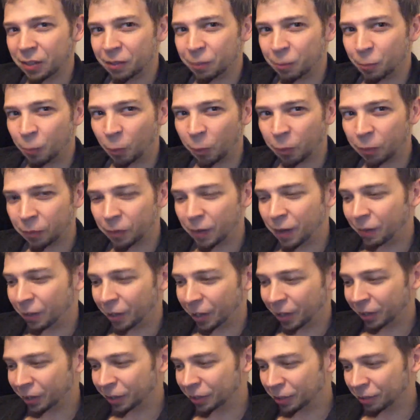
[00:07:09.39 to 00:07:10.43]
fourth
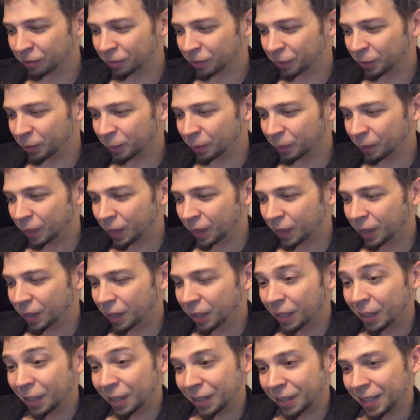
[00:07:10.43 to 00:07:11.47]
favorite Alien film.
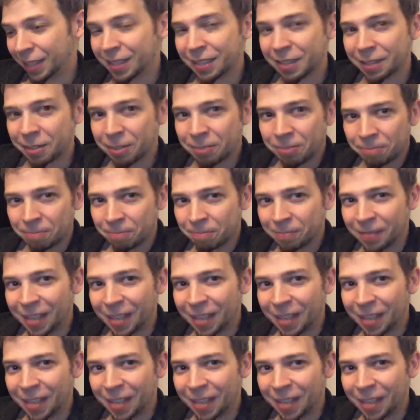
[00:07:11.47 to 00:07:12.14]
That's